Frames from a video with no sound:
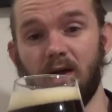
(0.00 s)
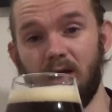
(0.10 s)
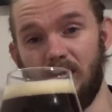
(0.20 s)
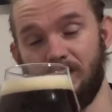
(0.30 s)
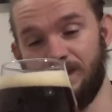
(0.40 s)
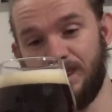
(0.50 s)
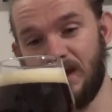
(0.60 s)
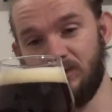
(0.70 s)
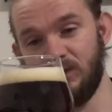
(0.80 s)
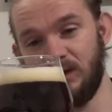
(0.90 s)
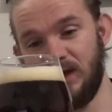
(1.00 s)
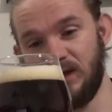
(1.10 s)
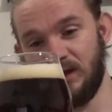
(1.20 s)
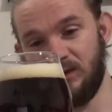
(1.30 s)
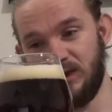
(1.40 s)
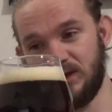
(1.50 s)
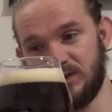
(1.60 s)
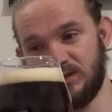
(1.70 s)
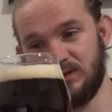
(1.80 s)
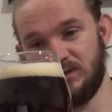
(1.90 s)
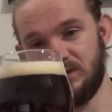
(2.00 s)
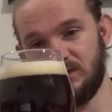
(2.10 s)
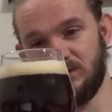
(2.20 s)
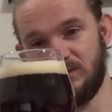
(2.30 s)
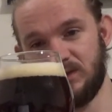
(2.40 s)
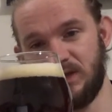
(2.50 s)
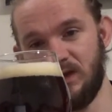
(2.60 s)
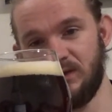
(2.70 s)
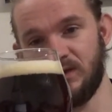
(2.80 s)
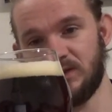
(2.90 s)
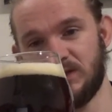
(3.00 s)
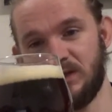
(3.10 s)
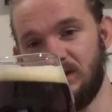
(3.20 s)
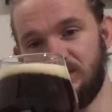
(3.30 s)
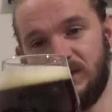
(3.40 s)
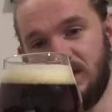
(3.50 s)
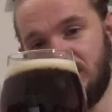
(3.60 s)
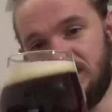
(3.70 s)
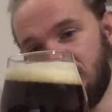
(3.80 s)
Um, I really like how this goes together. This is a lovely